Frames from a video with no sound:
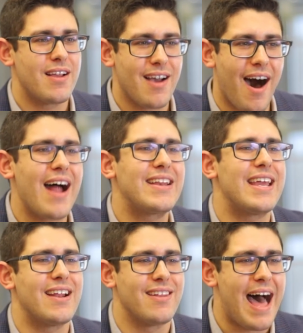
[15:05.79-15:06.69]
God
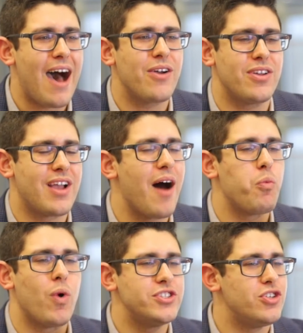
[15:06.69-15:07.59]

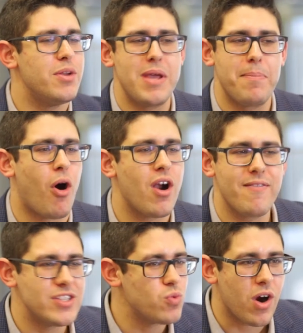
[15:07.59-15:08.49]
wants you to be a part
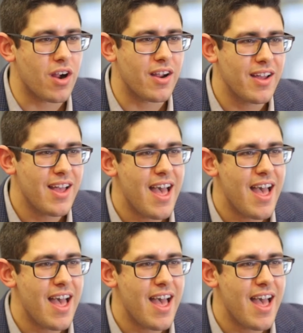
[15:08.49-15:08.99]
of his work.